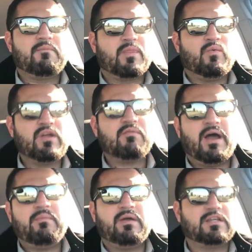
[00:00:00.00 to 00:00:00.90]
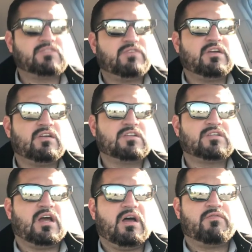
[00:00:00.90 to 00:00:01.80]
One of my biggest fears
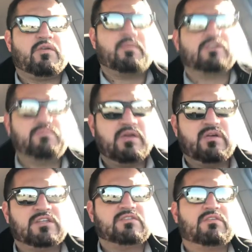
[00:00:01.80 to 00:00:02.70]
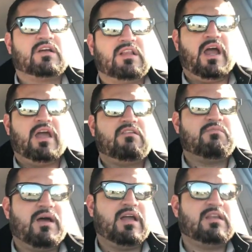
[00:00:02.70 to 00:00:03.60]
from experience of a client of
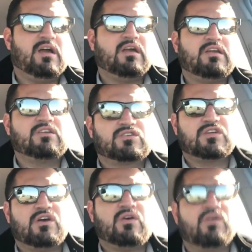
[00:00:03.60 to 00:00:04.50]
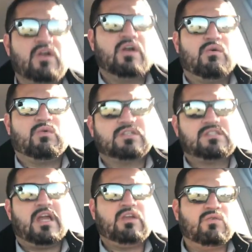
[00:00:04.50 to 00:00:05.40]
mine years ago was
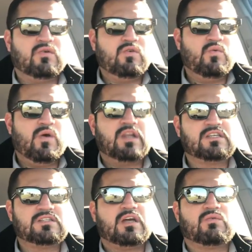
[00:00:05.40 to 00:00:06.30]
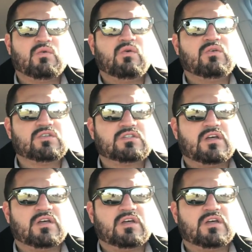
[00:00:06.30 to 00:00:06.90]
that you want to set rules